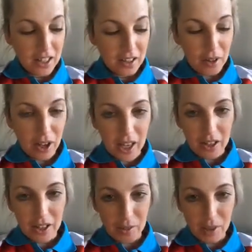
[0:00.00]

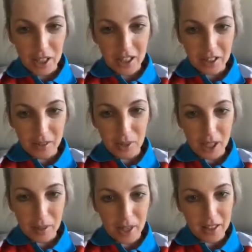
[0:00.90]
That we can
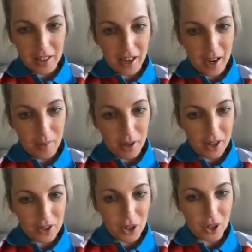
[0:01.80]
make that happen
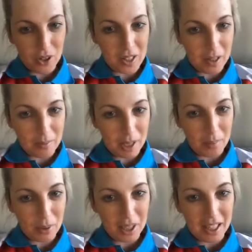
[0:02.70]
because I've got something
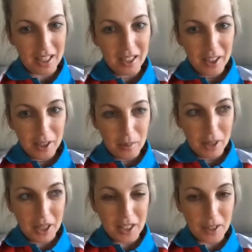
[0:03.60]
pretty
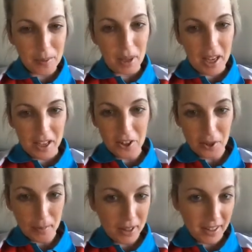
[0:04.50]
special
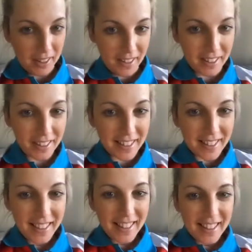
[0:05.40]
planned,
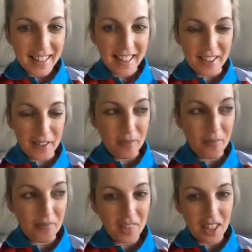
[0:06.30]

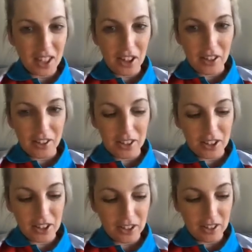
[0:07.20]
you know,
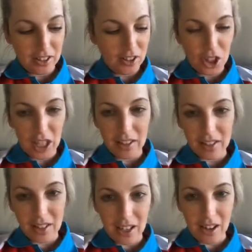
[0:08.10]
and
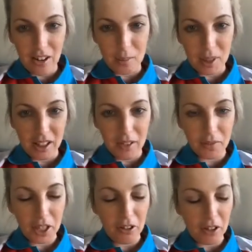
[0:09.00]
chances are I'll be
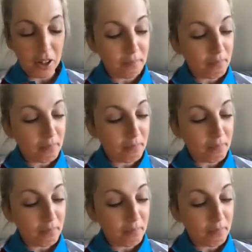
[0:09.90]
laughing a lot.